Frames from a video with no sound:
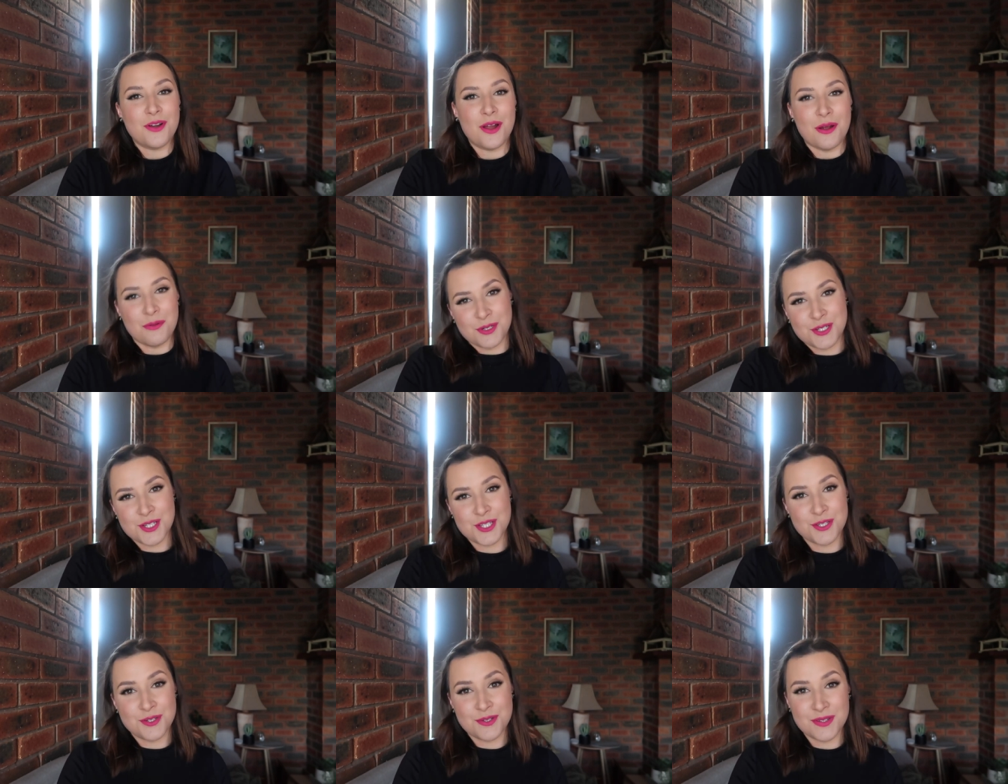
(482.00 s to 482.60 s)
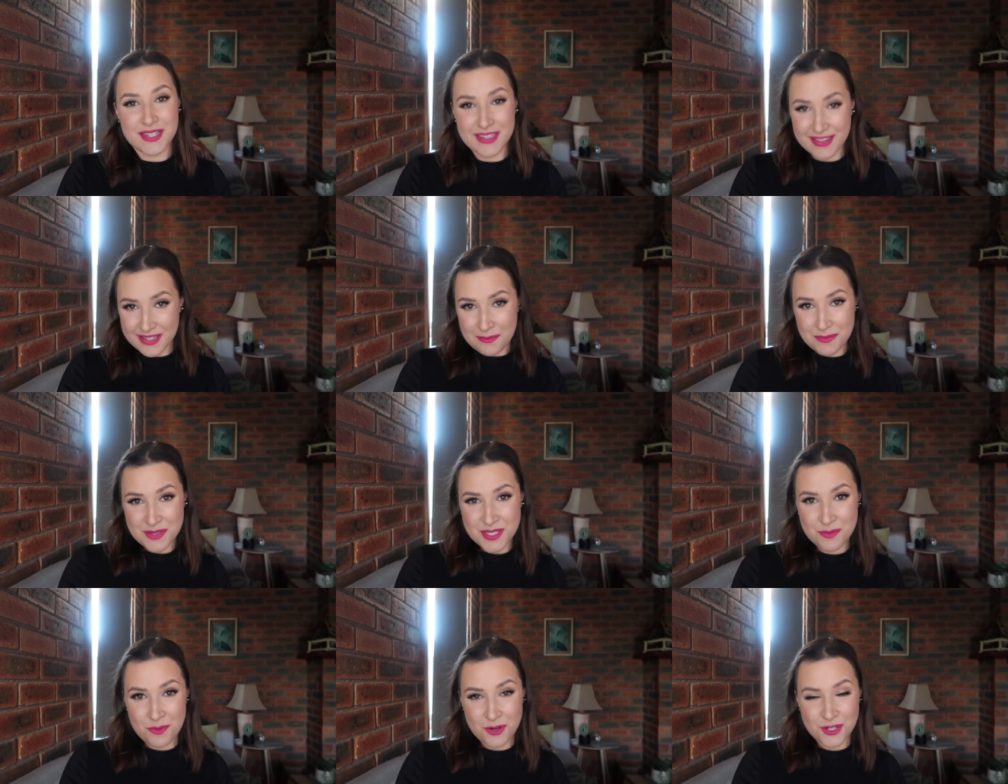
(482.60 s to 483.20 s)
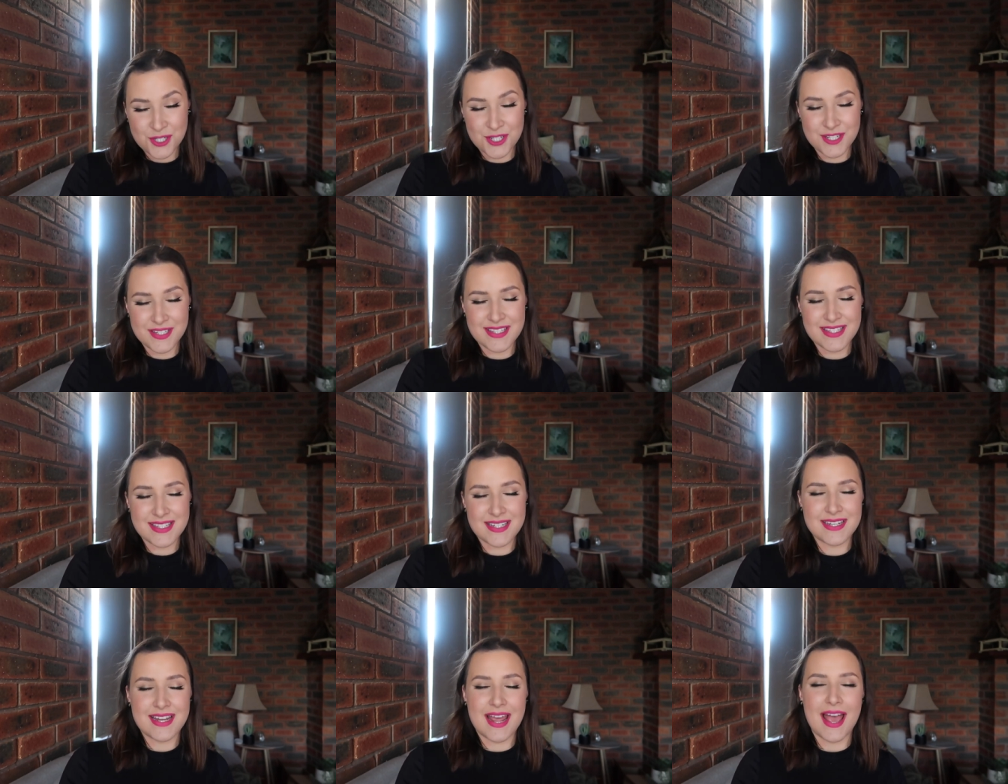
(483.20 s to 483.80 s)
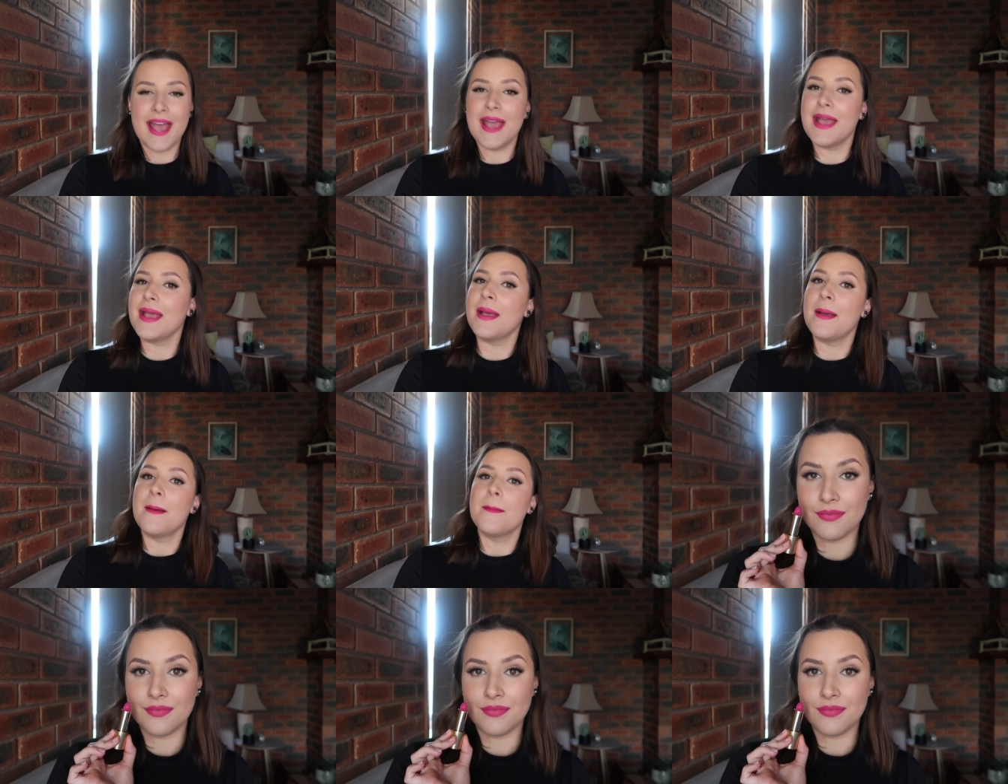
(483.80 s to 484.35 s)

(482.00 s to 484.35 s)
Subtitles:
thought I would just do the lip swatches today.